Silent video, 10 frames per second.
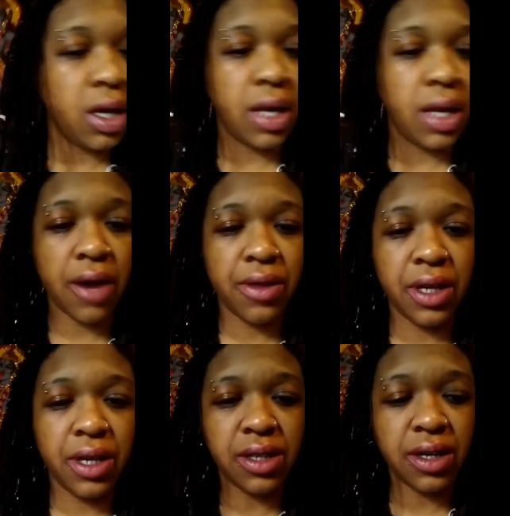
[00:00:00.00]
Now,
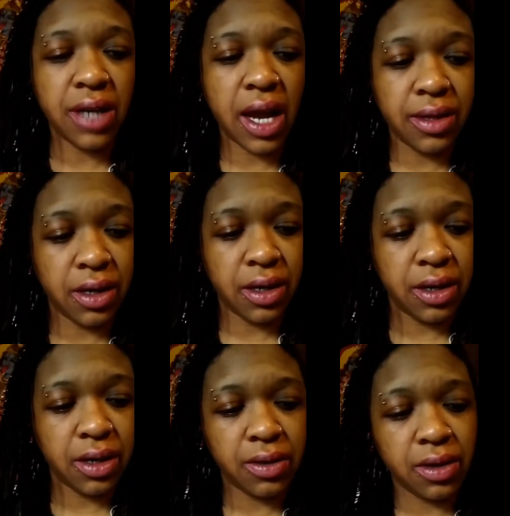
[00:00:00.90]
these are not
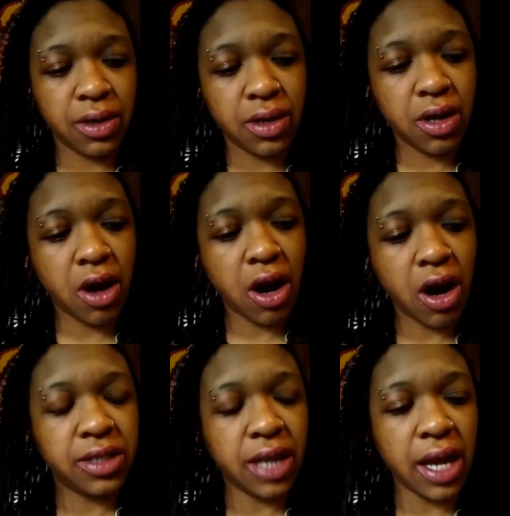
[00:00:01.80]
the
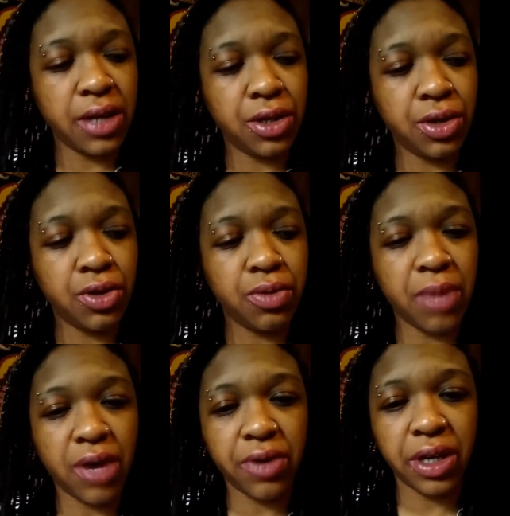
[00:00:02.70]
cards that I do
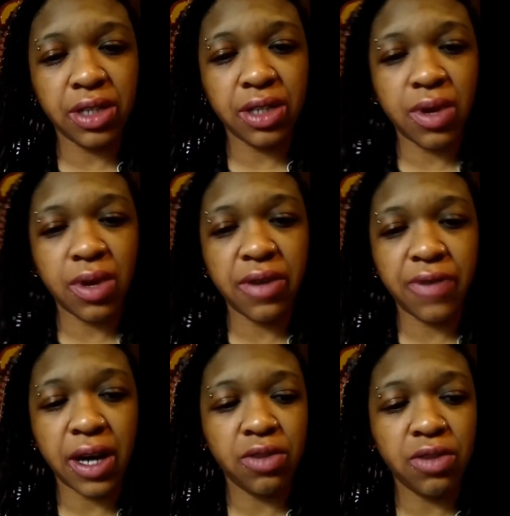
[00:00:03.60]
my readings with.
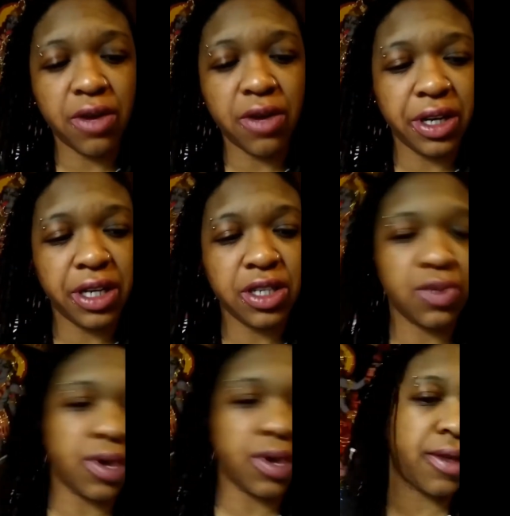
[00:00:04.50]
I do my
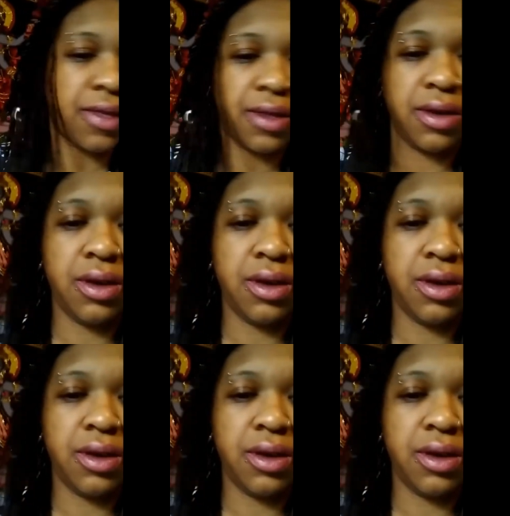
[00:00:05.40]
readings with